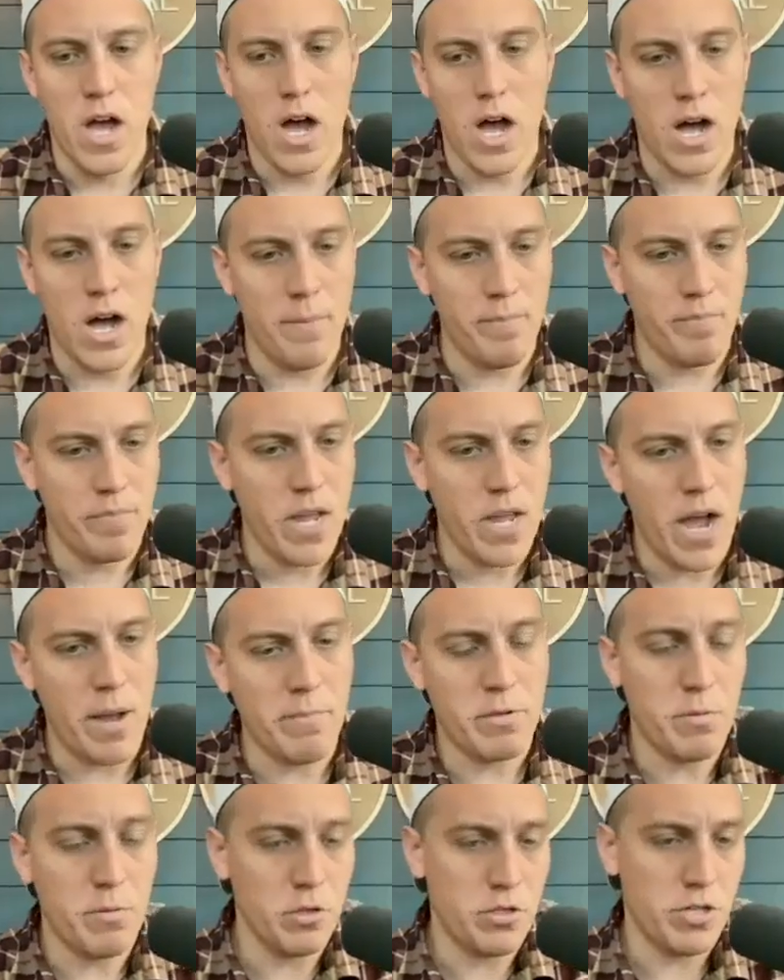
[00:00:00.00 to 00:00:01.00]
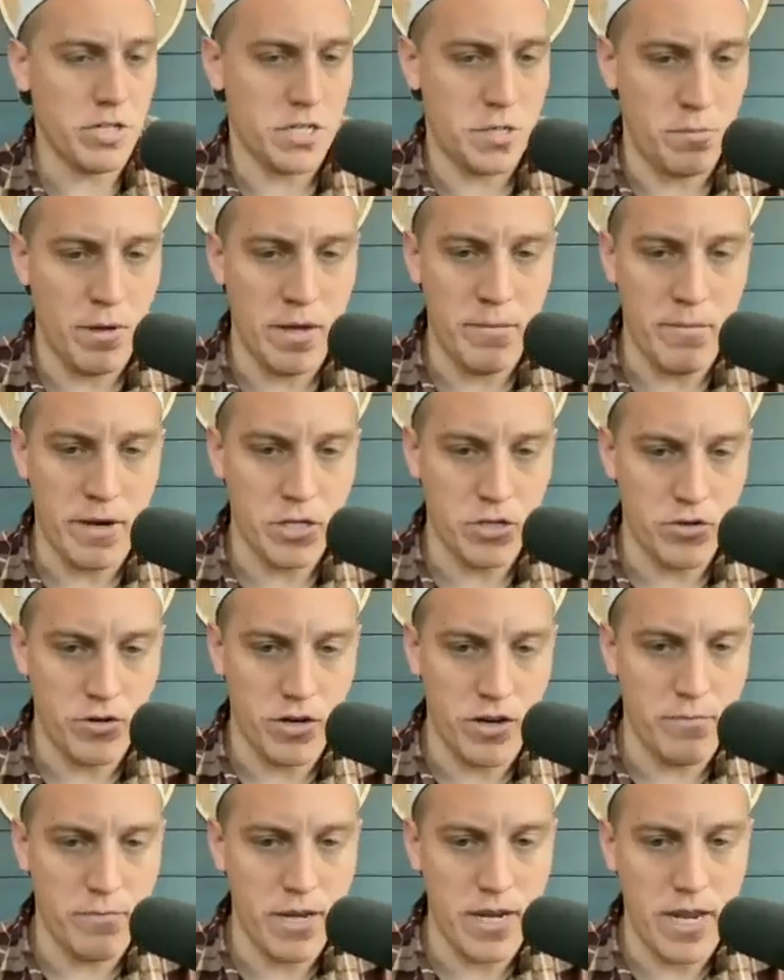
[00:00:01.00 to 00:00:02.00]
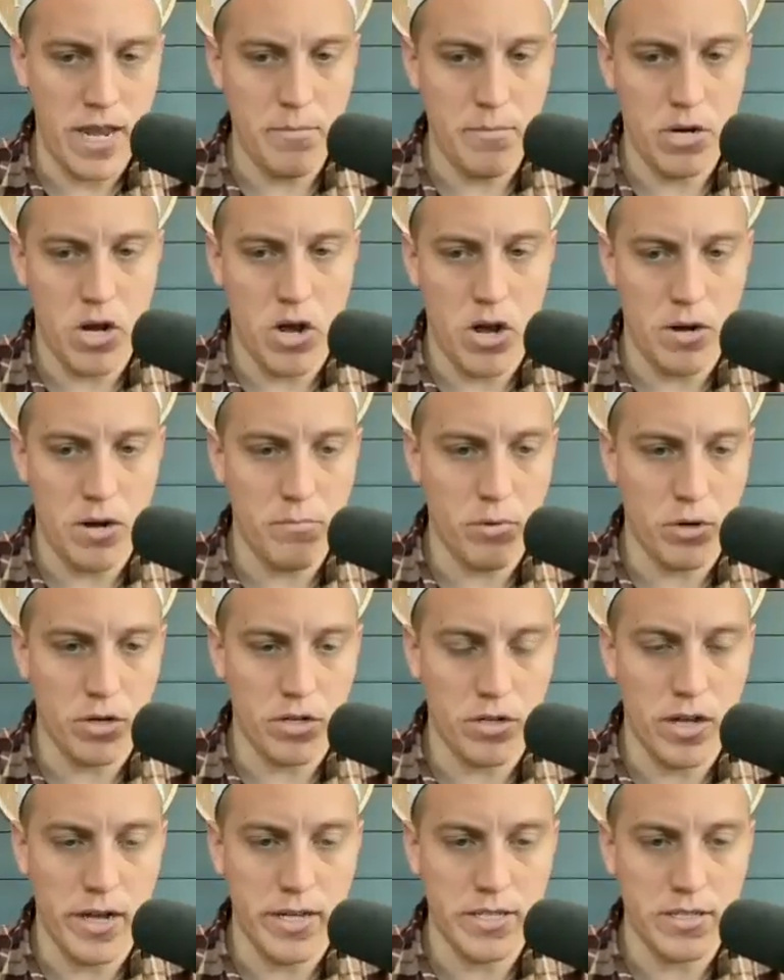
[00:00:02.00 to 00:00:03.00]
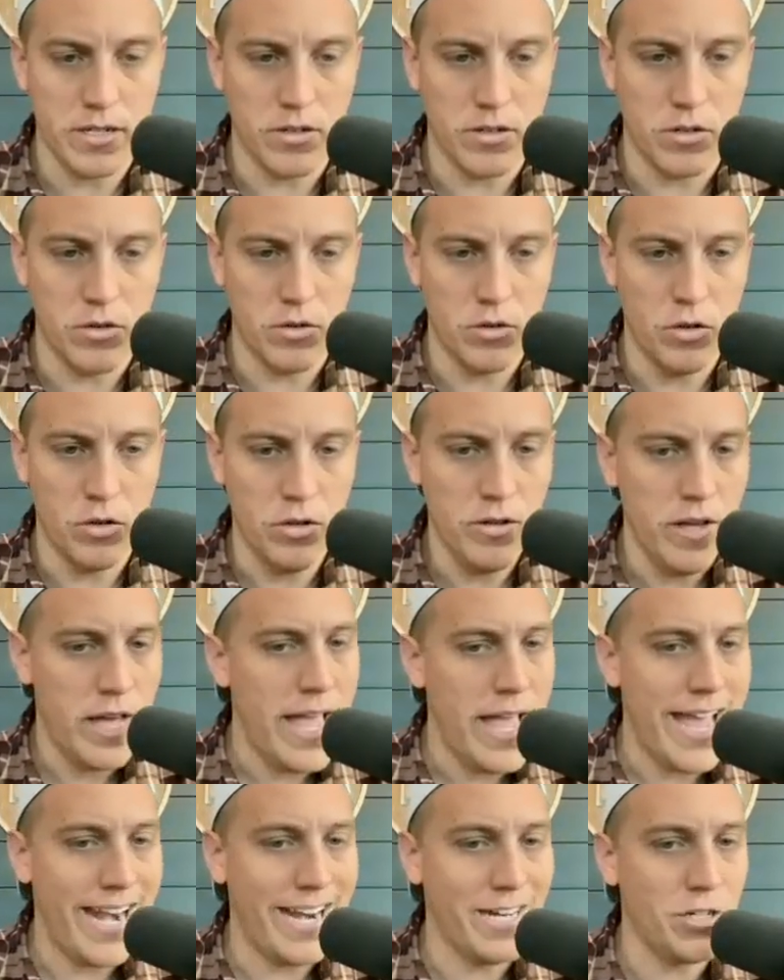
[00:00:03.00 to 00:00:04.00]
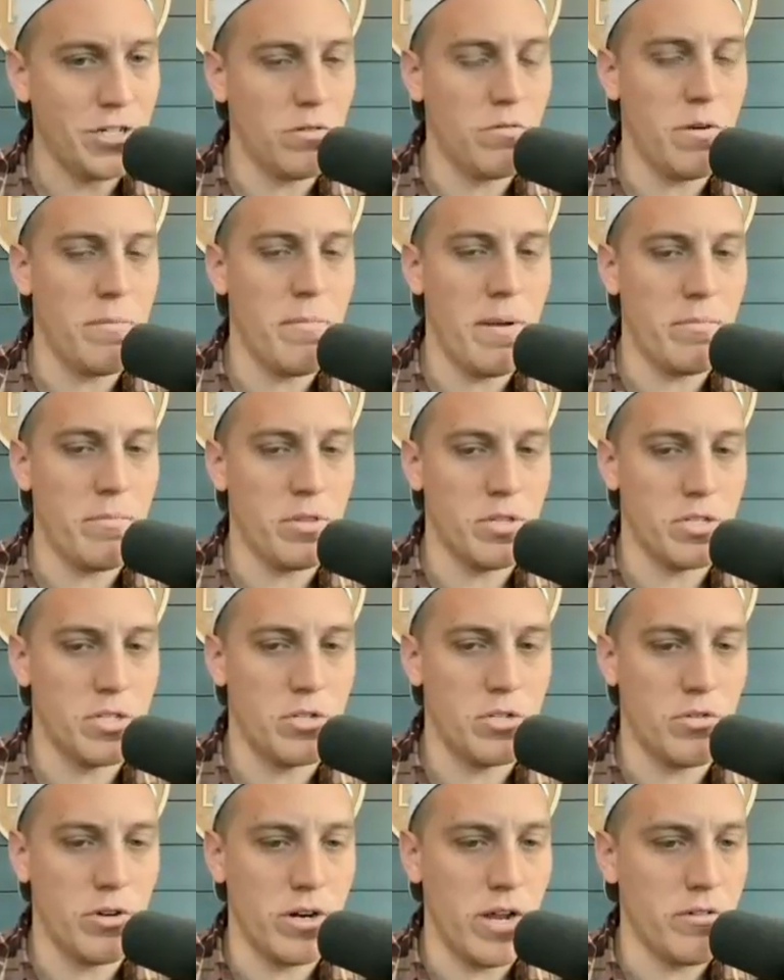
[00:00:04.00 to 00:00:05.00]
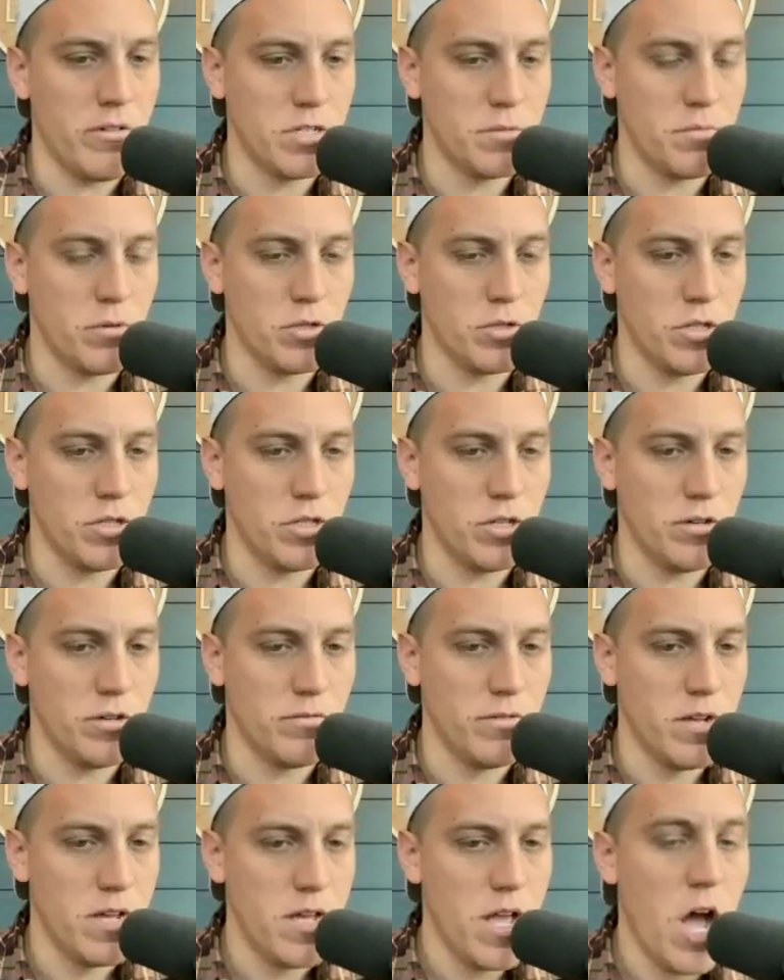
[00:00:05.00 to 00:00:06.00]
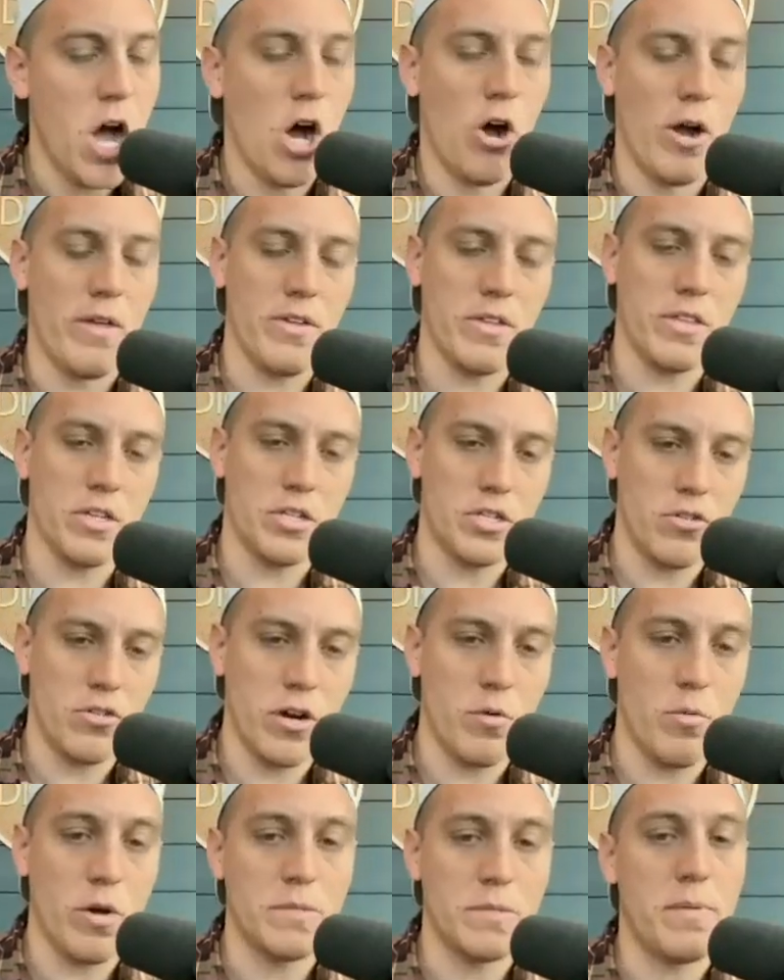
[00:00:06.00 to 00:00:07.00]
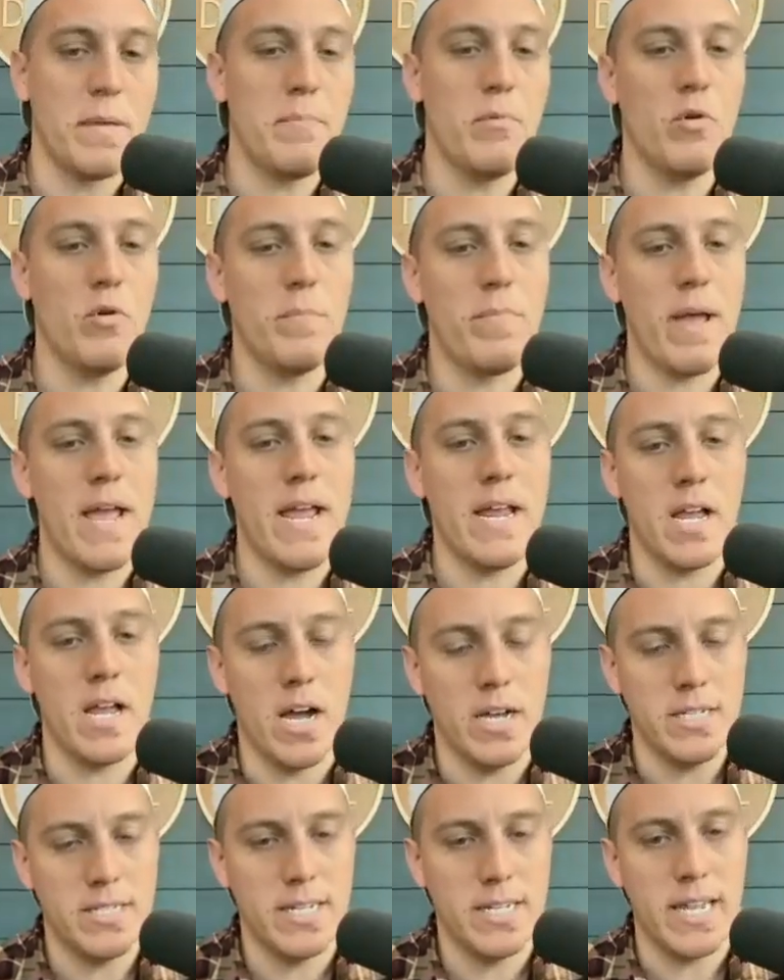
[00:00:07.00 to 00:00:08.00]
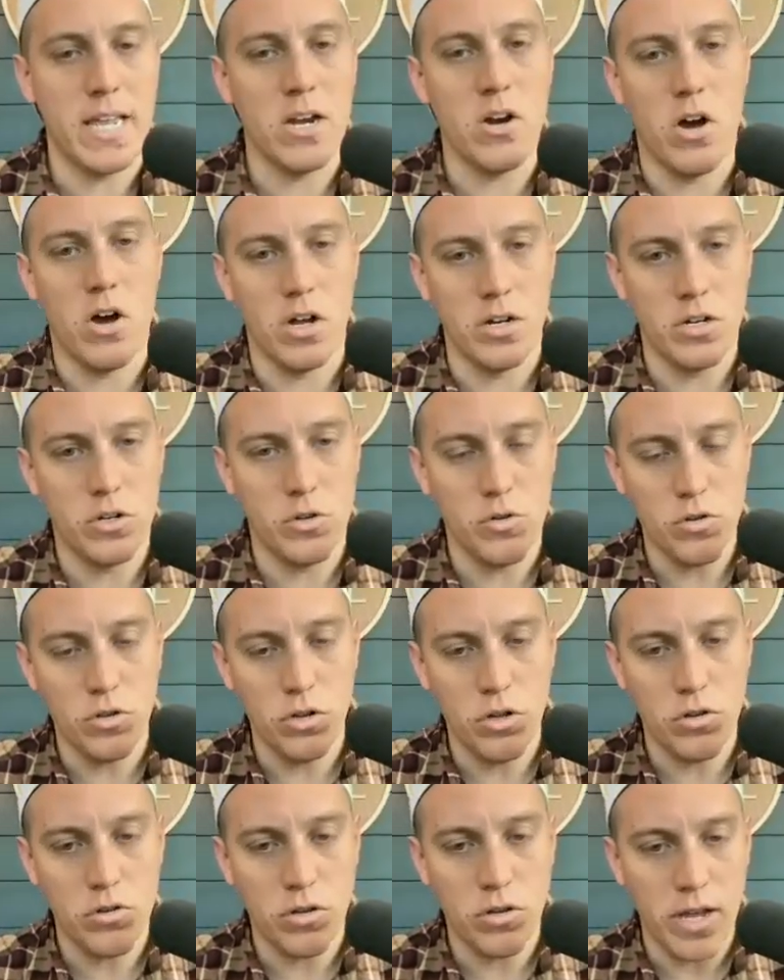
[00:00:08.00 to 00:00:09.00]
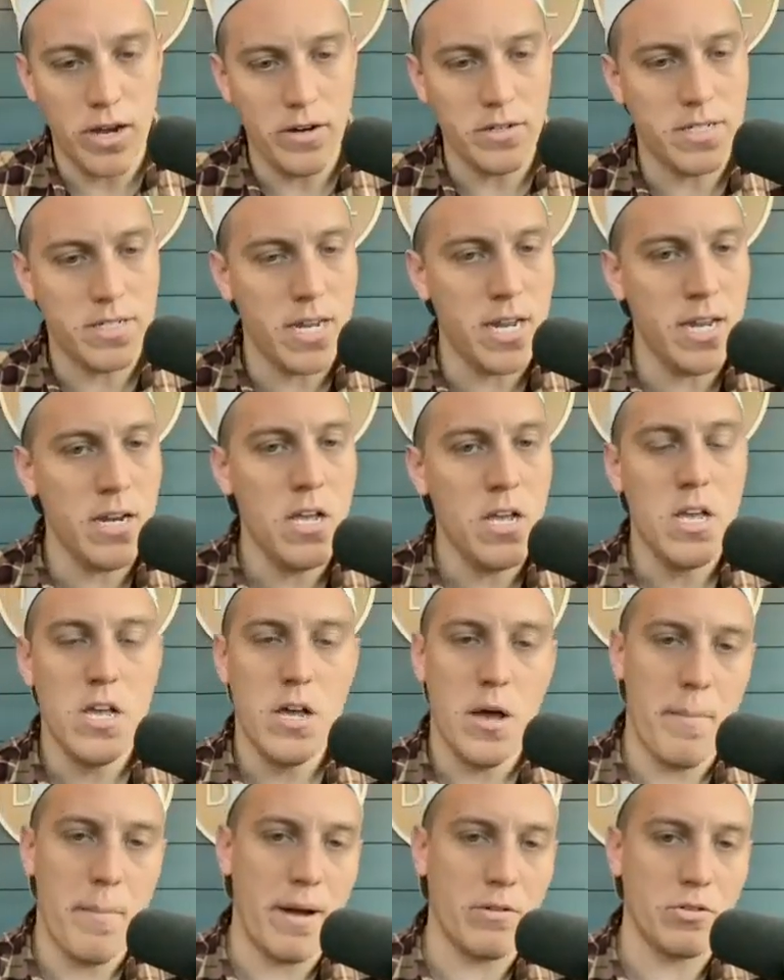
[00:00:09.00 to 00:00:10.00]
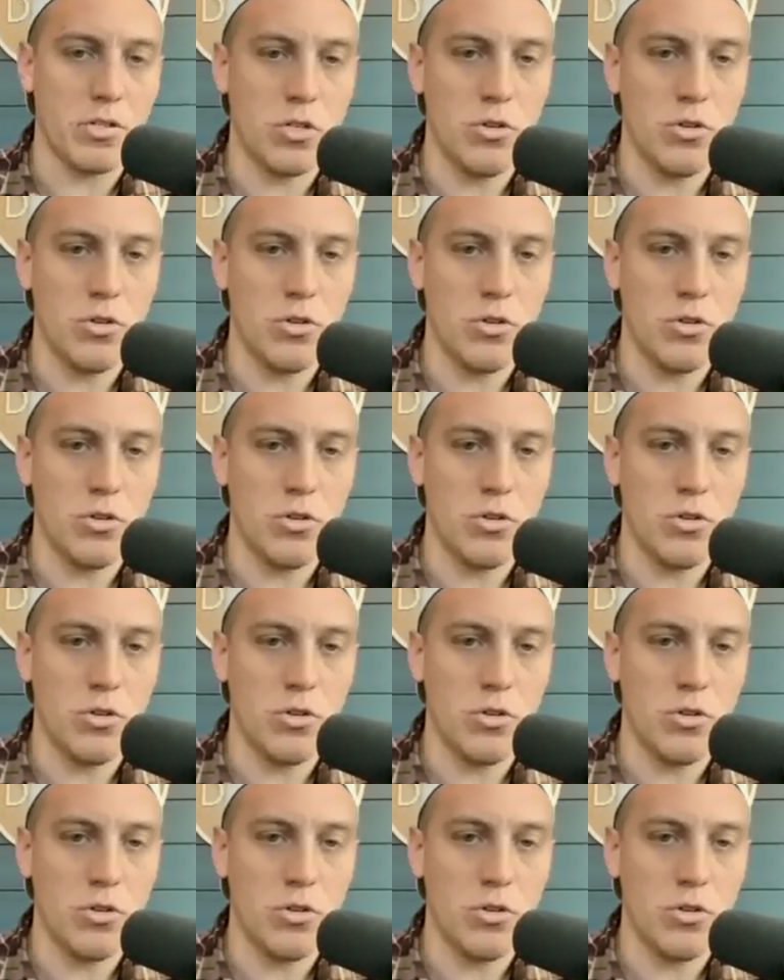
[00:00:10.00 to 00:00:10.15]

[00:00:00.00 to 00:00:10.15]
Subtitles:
I'm supposed to explain my story of being able to onboard clients on Google, and I don't remember the story I was supposed to do. Oh, I think the story was people were paying us to get onto Google Local Guaranteed about